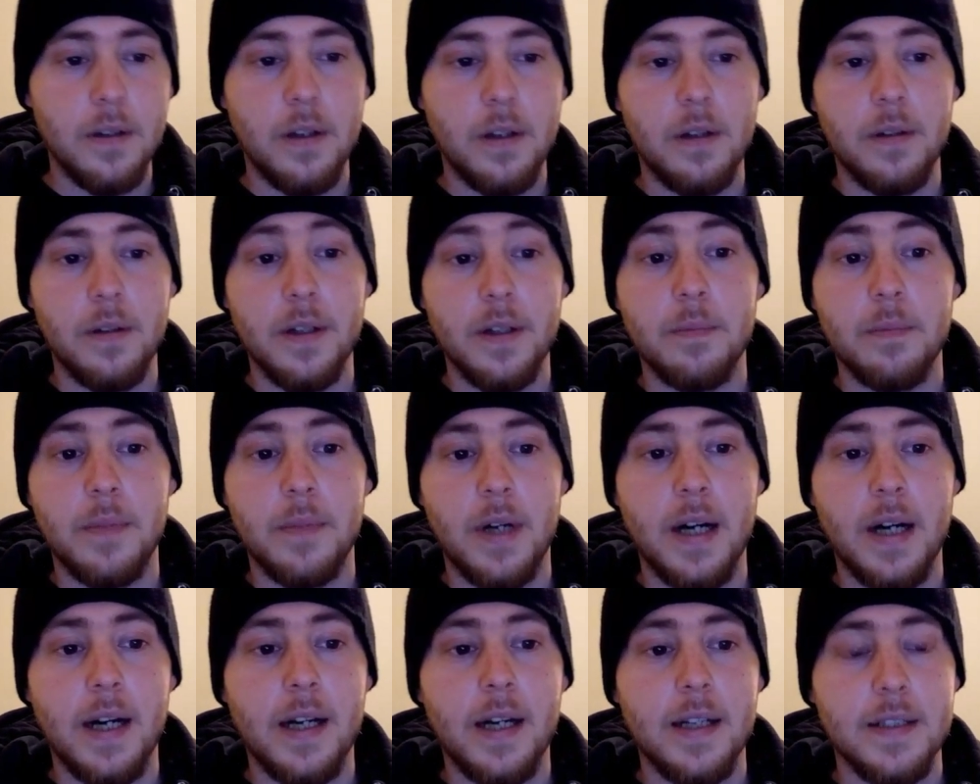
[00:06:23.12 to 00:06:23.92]
Although in
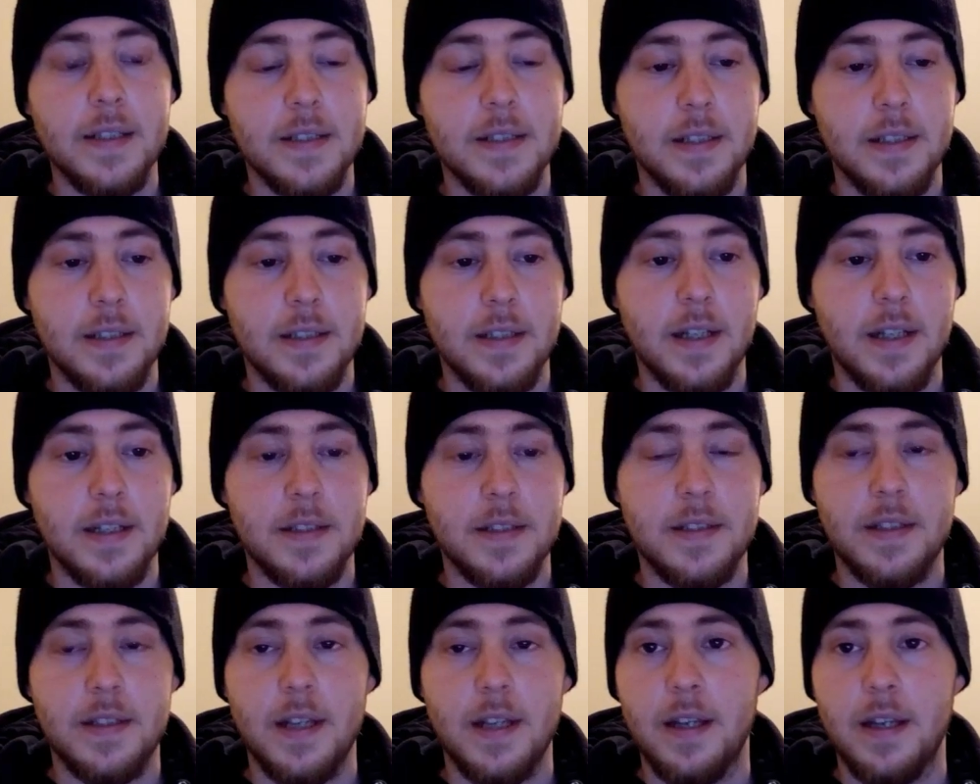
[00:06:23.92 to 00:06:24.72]
brackets it
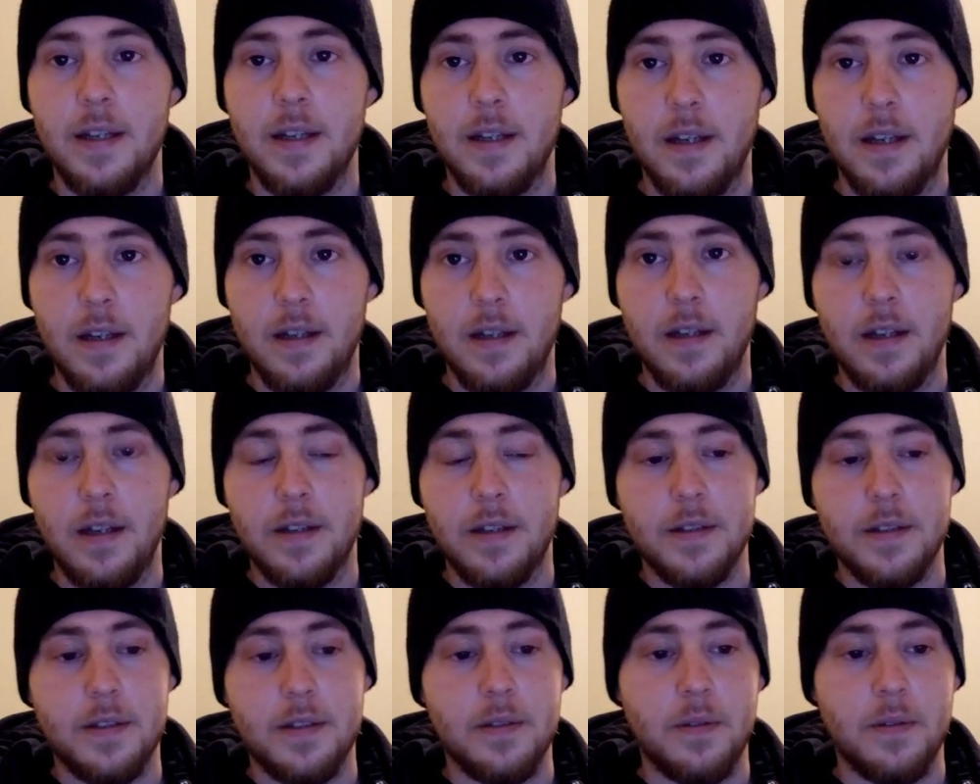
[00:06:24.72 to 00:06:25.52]
does say,
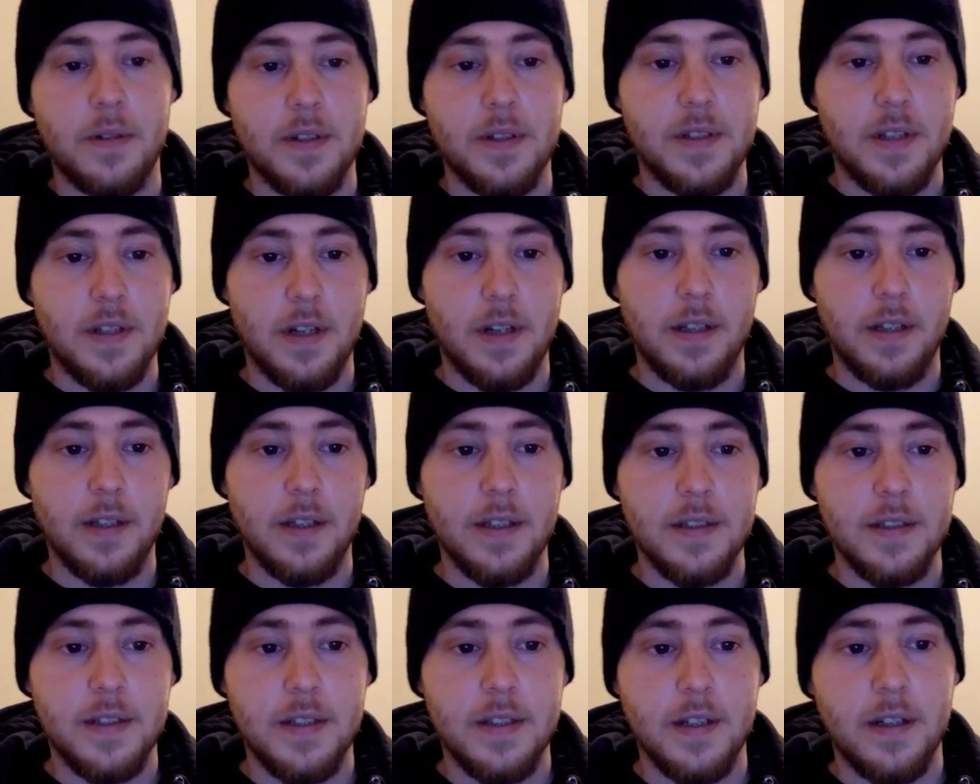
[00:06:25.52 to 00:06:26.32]
at the source that
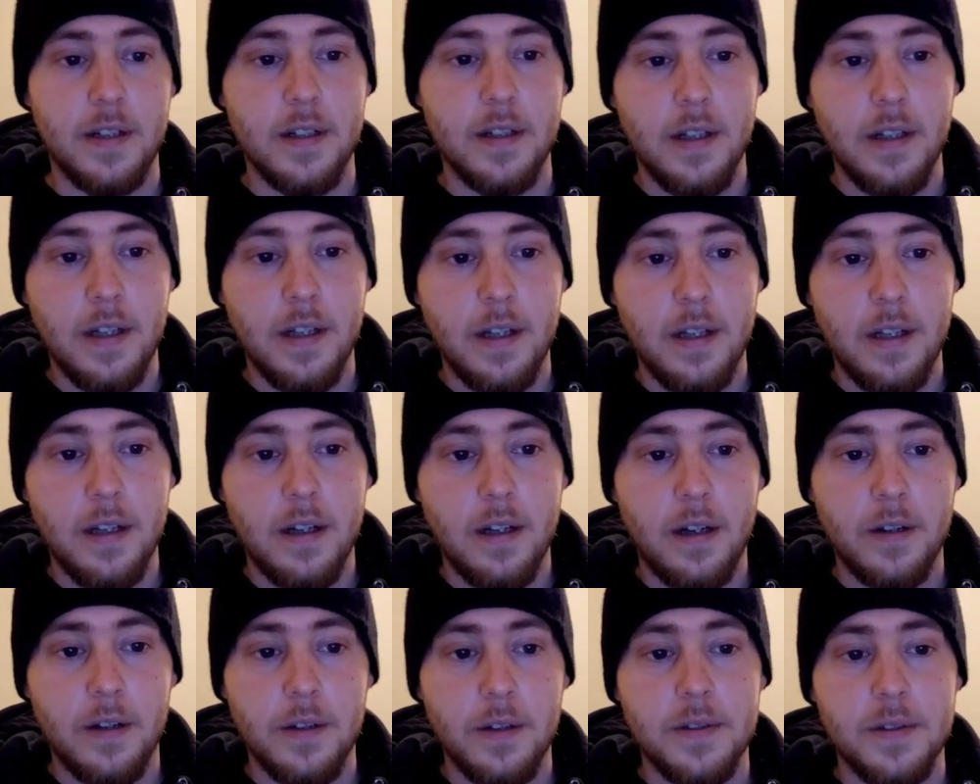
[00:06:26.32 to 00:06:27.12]
I'll list here,
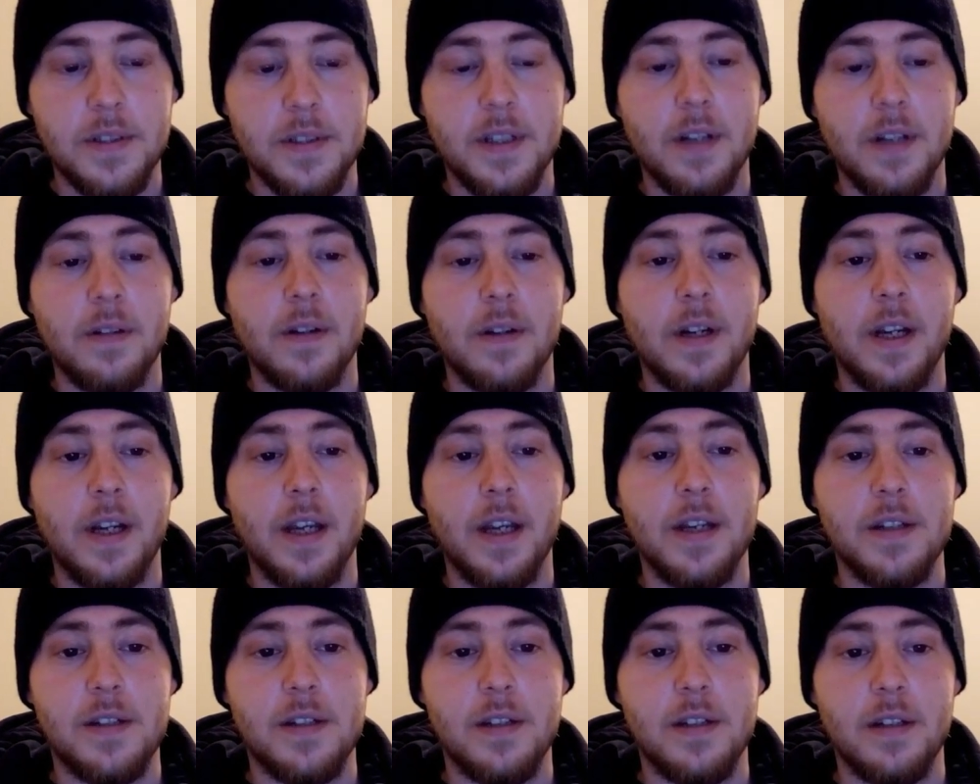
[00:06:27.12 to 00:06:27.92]
although
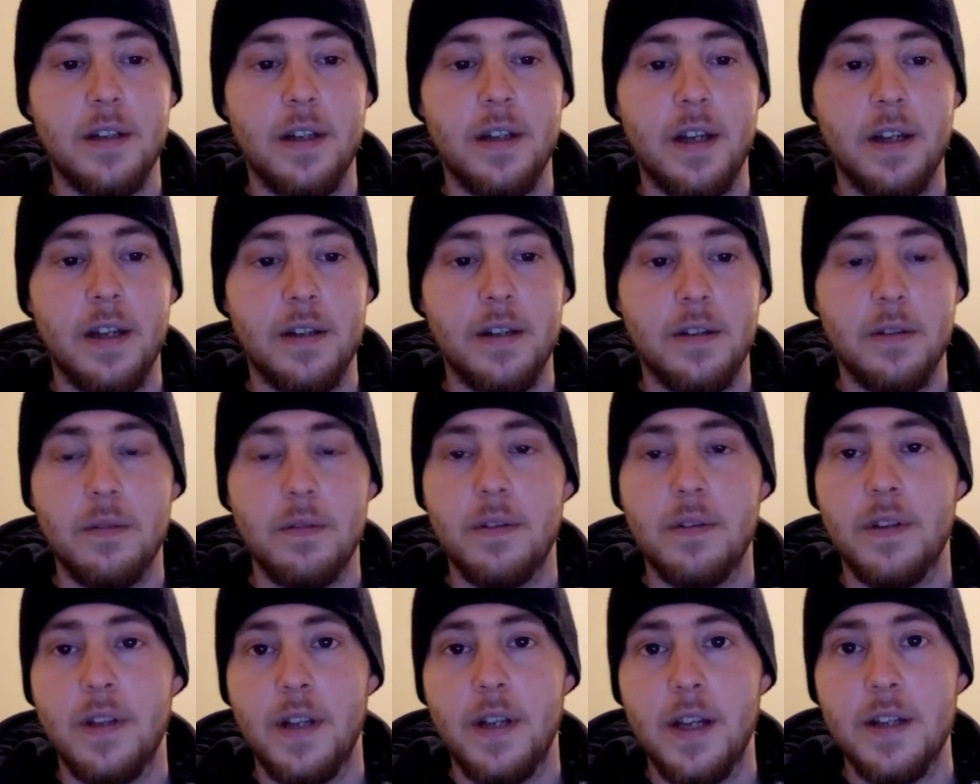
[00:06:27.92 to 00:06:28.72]
segregation and
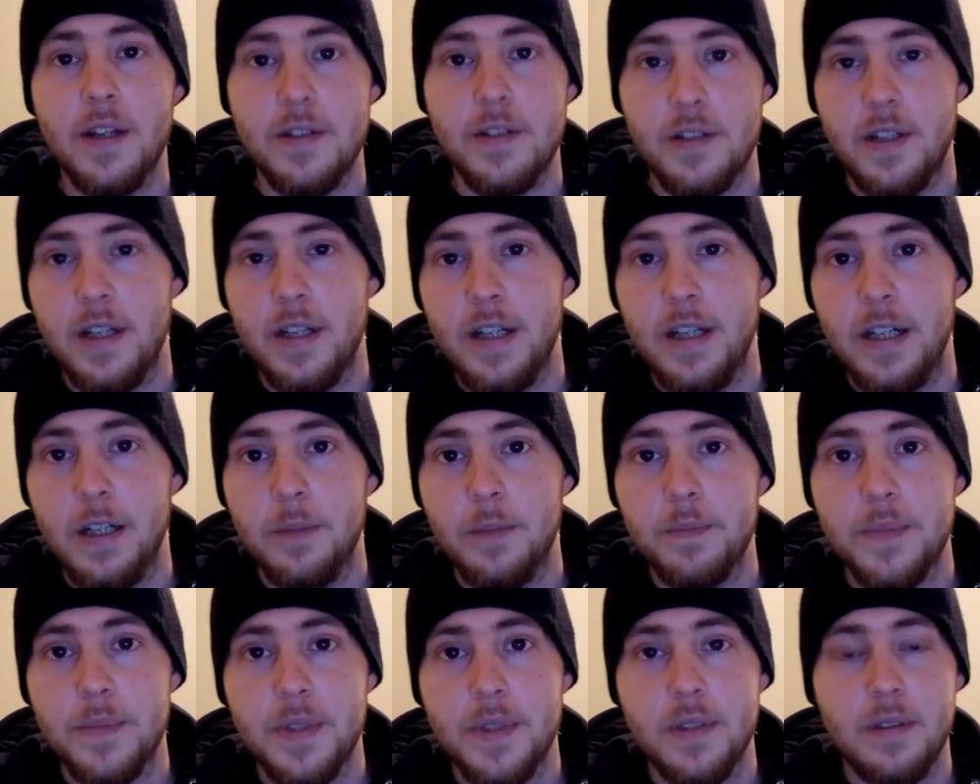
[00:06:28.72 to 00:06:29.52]
euthanasia
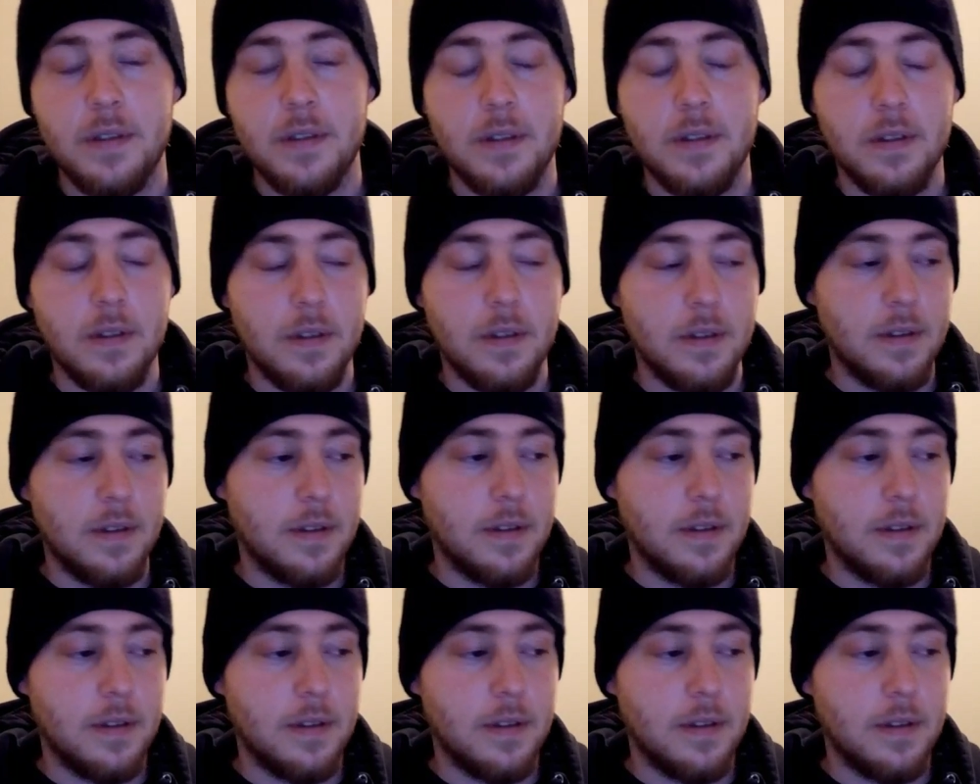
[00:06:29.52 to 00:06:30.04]
helps.